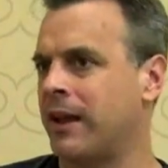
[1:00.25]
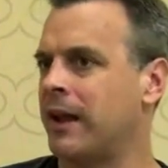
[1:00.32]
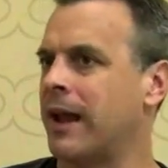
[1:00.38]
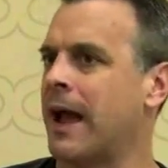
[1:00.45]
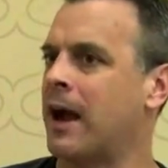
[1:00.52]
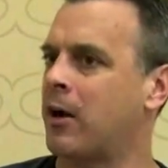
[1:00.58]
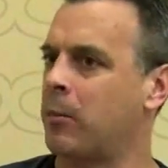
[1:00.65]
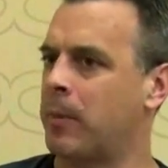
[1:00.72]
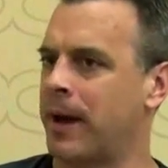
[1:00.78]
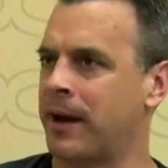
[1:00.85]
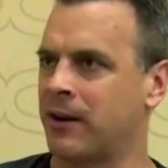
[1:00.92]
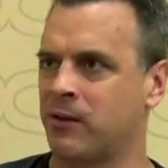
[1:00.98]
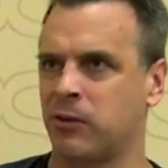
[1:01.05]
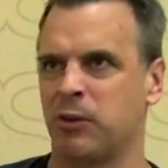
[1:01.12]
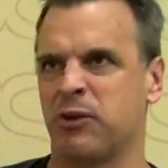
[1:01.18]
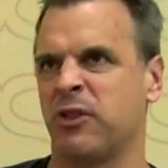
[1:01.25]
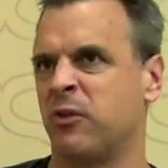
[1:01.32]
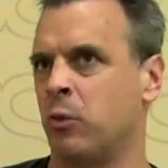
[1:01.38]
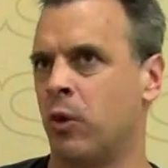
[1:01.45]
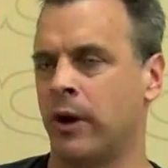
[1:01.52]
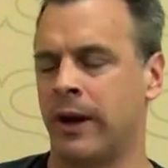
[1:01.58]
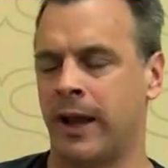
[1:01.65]
Acrobatics versus
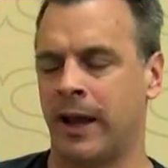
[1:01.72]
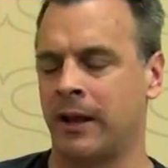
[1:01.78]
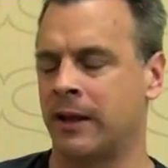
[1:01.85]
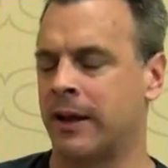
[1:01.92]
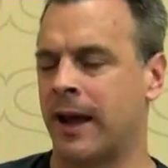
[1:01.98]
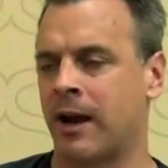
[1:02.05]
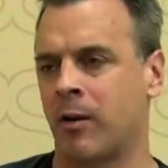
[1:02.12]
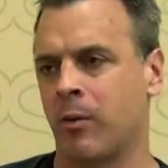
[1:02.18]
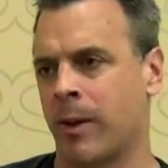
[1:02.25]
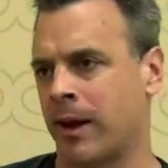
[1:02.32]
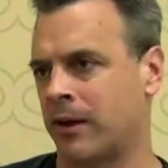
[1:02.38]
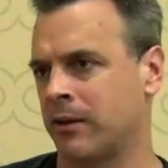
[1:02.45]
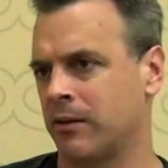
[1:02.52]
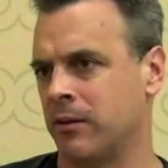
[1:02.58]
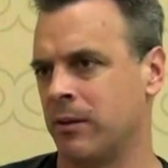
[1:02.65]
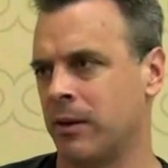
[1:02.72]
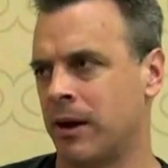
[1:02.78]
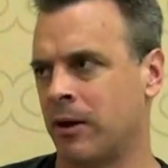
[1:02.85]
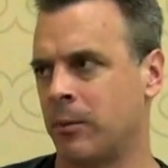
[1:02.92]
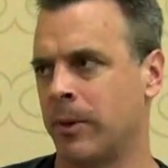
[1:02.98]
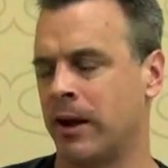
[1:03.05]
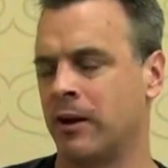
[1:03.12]
one-handed
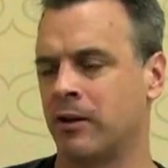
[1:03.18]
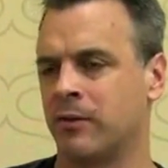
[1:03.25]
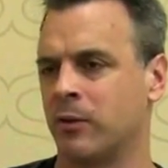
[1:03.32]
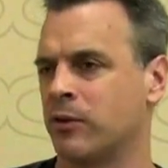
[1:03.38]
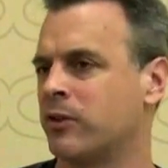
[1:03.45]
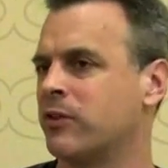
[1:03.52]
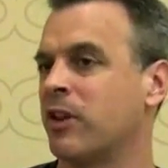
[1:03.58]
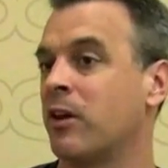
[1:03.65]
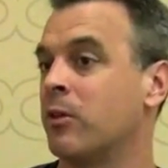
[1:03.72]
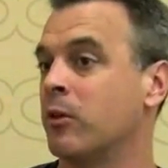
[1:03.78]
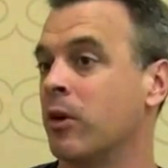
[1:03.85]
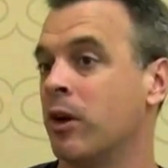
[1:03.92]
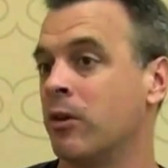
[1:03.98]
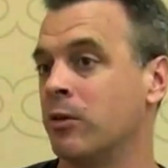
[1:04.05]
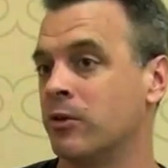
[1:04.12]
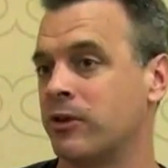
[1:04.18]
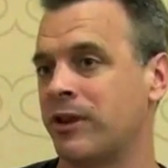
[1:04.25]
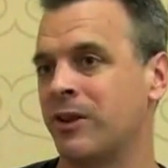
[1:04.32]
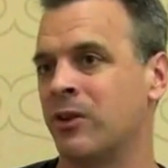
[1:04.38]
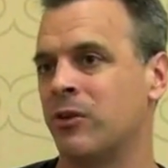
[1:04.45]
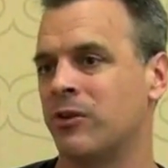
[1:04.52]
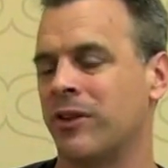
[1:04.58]
acrobatics versus other
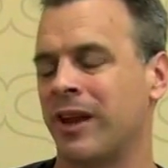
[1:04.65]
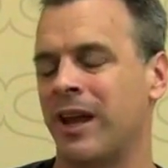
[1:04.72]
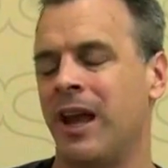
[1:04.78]
skills.